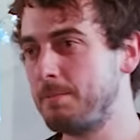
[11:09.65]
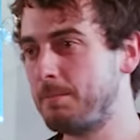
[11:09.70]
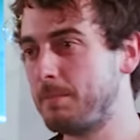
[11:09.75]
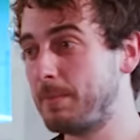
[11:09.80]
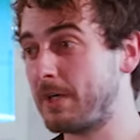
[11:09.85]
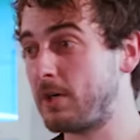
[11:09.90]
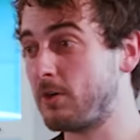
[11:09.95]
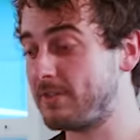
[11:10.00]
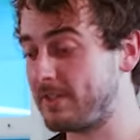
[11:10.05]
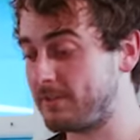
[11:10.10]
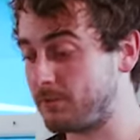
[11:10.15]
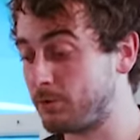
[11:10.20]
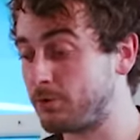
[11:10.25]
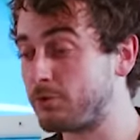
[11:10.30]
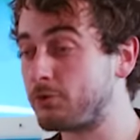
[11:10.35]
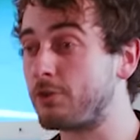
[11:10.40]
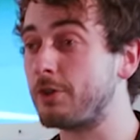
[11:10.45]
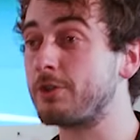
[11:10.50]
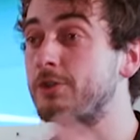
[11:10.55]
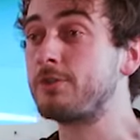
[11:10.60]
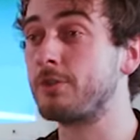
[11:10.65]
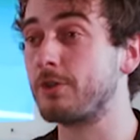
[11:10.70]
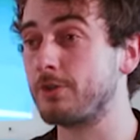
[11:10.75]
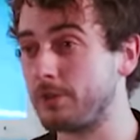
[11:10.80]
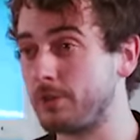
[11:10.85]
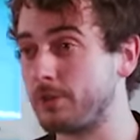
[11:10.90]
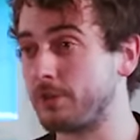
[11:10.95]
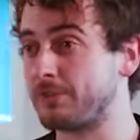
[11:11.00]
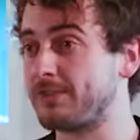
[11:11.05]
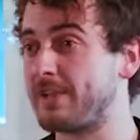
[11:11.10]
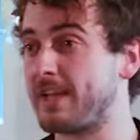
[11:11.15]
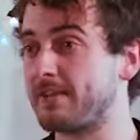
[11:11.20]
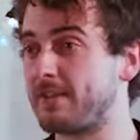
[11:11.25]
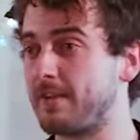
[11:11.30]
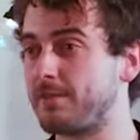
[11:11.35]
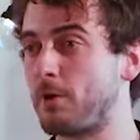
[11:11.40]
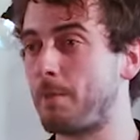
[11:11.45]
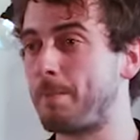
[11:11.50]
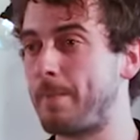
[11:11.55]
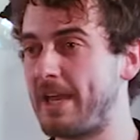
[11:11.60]
because it's to structure the content
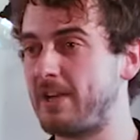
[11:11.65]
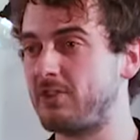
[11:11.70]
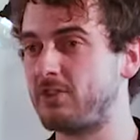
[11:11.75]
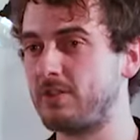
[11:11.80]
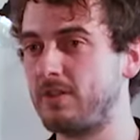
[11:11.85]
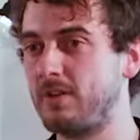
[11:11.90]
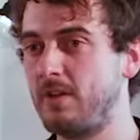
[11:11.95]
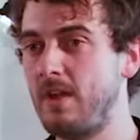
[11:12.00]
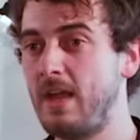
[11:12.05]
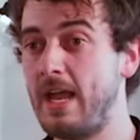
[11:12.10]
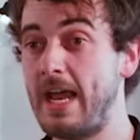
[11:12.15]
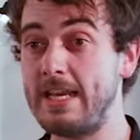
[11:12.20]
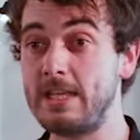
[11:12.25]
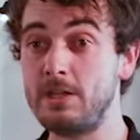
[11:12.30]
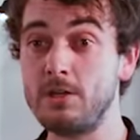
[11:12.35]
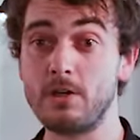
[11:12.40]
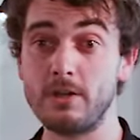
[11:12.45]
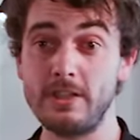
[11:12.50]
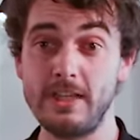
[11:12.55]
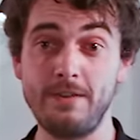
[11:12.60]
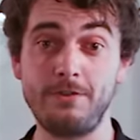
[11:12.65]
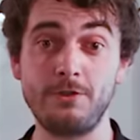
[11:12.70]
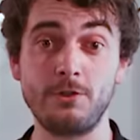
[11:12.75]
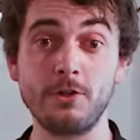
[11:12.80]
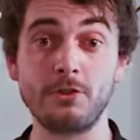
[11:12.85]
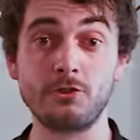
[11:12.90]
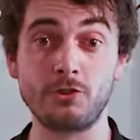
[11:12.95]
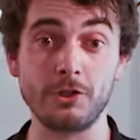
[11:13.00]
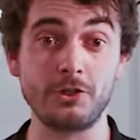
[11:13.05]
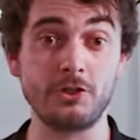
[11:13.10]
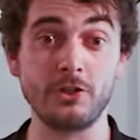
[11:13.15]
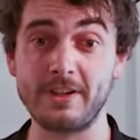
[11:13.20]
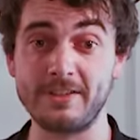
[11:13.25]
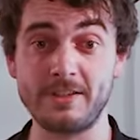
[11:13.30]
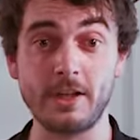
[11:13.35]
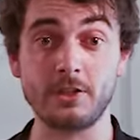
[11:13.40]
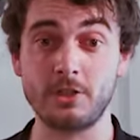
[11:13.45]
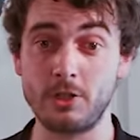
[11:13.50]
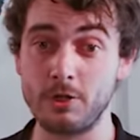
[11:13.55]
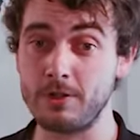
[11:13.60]
of your page. And you, if the structure is
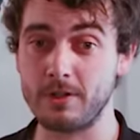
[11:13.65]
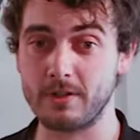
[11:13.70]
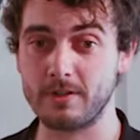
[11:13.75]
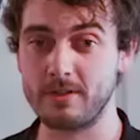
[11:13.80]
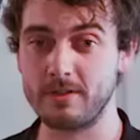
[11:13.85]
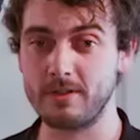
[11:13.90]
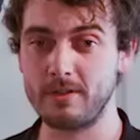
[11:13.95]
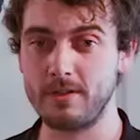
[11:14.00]
not good,